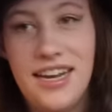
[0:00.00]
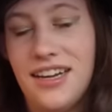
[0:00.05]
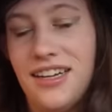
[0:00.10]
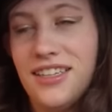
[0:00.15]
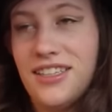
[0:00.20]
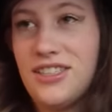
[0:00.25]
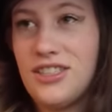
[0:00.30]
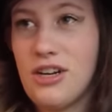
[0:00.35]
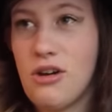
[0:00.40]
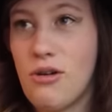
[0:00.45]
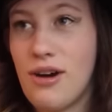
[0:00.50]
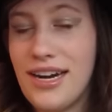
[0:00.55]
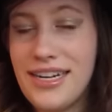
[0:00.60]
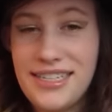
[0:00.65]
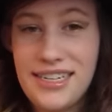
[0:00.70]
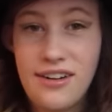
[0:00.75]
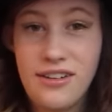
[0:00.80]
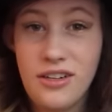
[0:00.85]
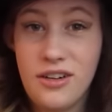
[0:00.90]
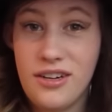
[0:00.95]
So I
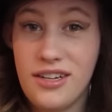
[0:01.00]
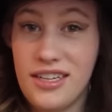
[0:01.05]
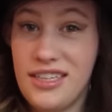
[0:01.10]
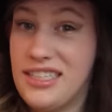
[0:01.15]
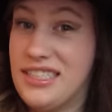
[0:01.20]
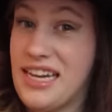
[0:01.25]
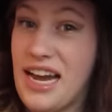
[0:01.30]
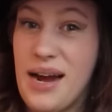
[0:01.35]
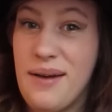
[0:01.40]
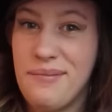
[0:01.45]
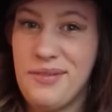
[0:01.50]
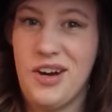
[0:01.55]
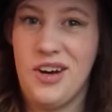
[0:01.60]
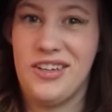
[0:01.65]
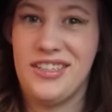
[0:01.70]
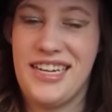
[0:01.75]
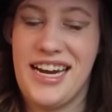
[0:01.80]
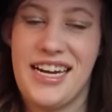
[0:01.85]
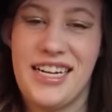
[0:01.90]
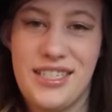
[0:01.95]
downloaded this app
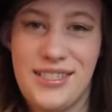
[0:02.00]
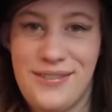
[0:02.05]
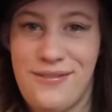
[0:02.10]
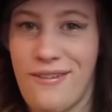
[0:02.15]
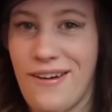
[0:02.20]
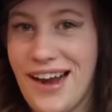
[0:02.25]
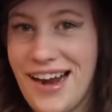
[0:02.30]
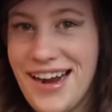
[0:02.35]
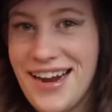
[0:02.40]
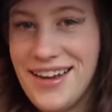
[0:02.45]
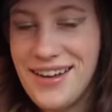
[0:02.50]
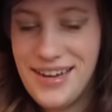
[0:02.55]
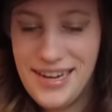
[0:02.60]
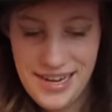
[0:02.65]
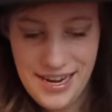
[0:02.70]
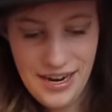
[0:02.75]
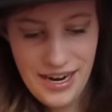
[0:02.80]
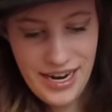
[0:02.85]
called Text Free.